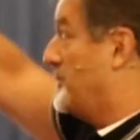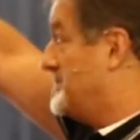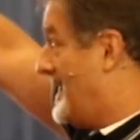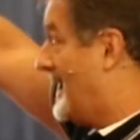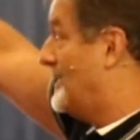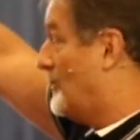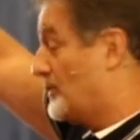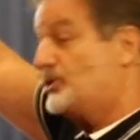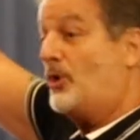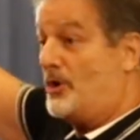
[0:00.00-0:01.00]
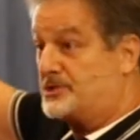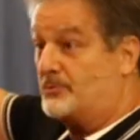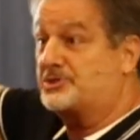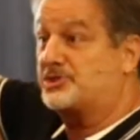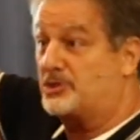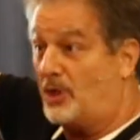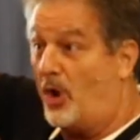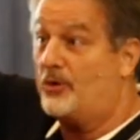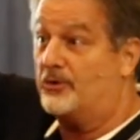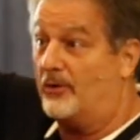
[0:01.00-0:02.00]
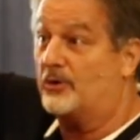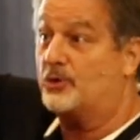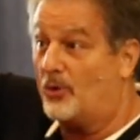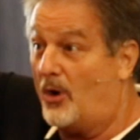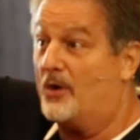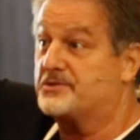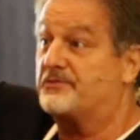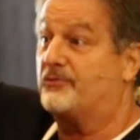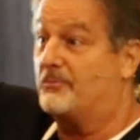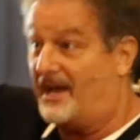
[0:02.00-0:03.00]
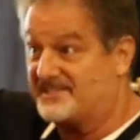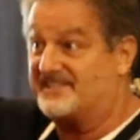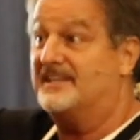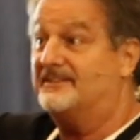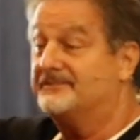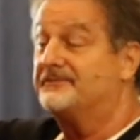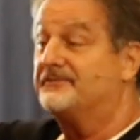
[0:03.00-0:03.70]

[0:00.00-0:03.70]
hung naked on a cross and was slaughtered on a cross for my sin.